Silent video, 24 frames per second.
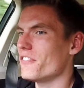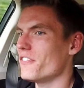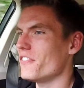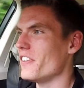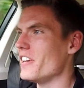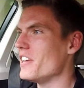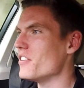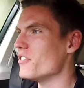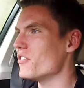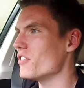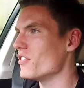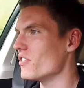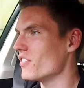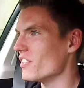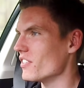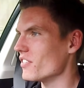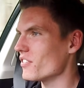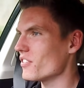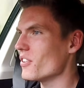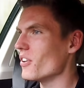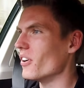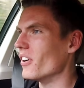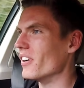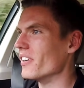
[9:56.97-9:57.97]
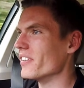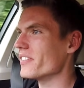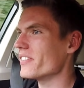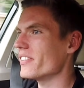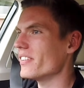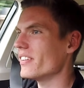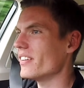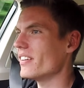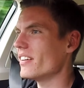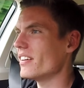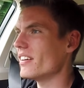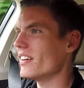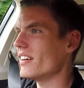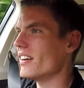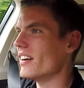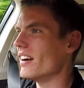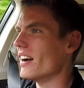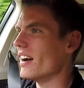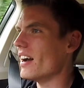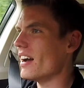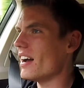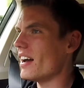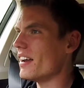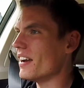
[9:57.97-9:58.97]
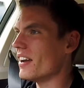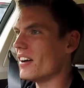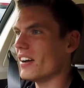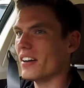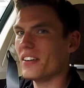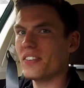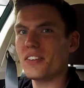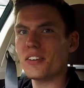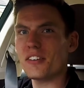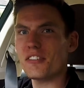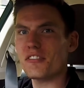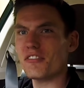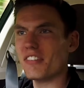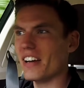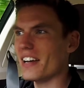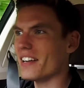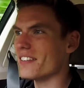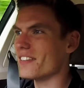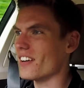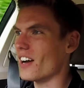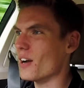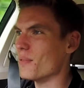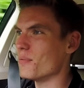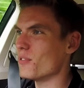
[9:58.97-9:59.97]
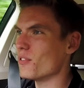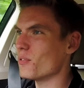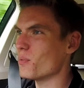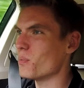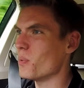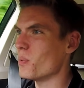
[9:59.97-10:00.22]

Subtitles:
features it's got. And I had the great time just